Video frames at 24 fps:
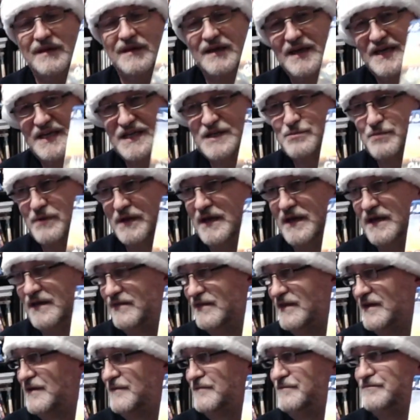He's playing
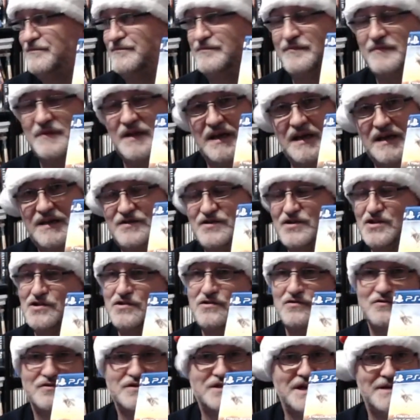that. It just
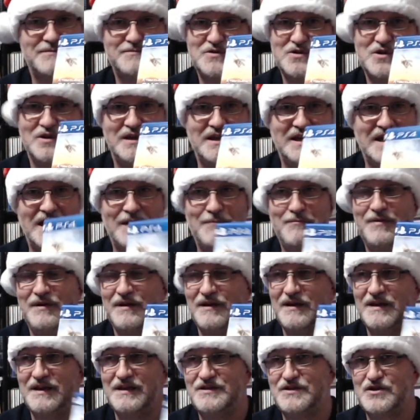looks absolutely
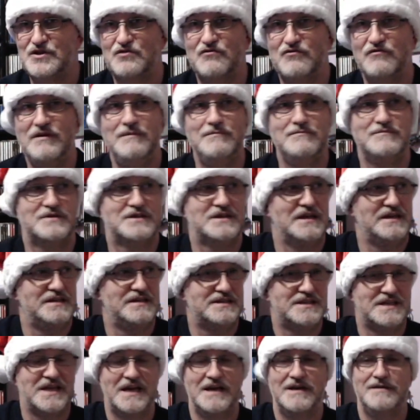epic. It screams at
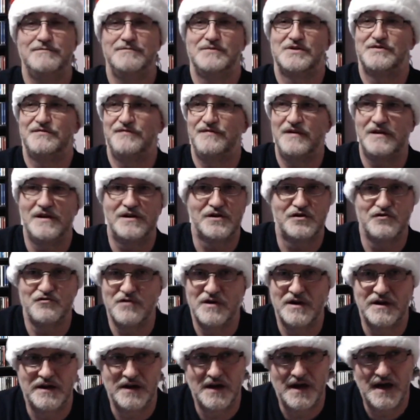times Far Cry.